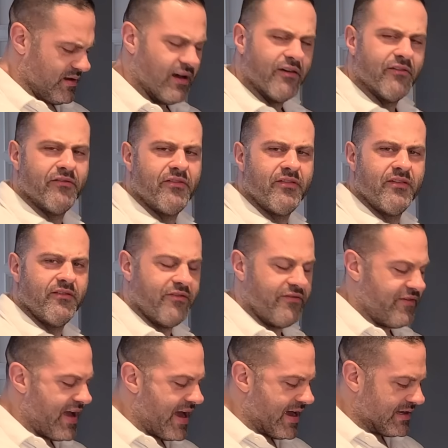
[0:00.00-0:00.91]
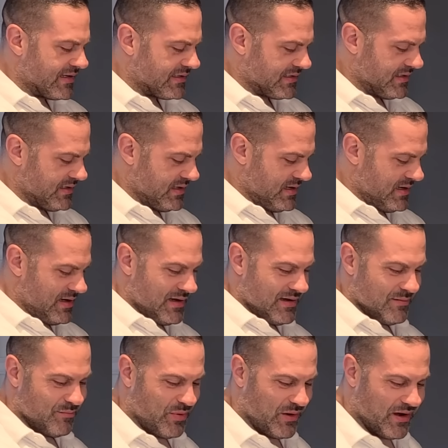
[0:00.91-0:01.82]
of fats,
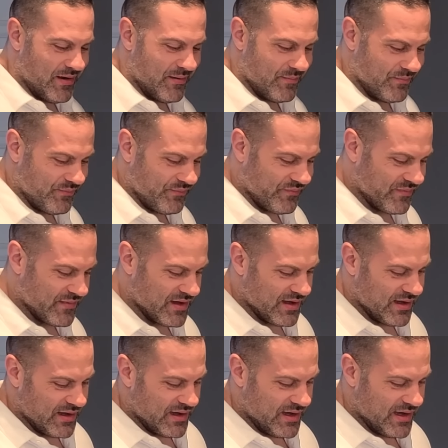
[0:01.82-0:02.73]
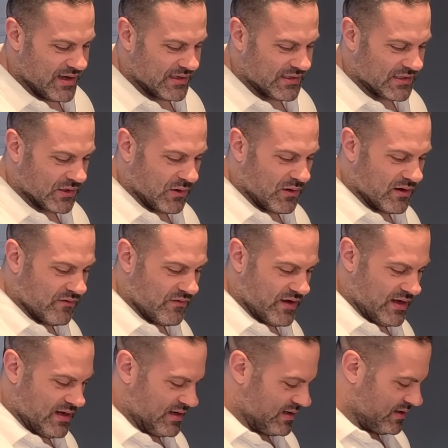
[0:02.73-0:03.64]
but it's so
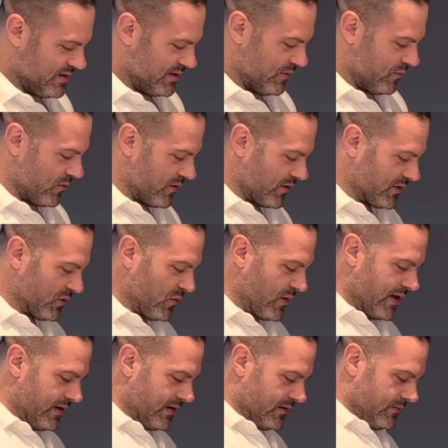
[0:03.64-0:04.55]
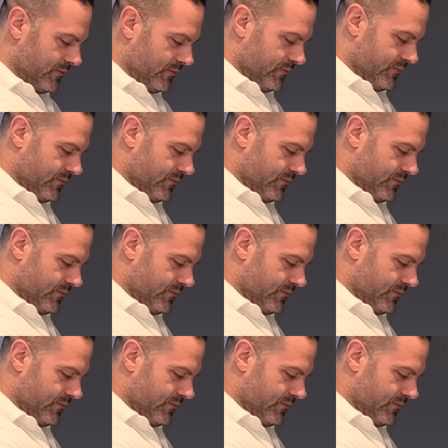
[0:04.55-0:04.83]
convenient. It works well.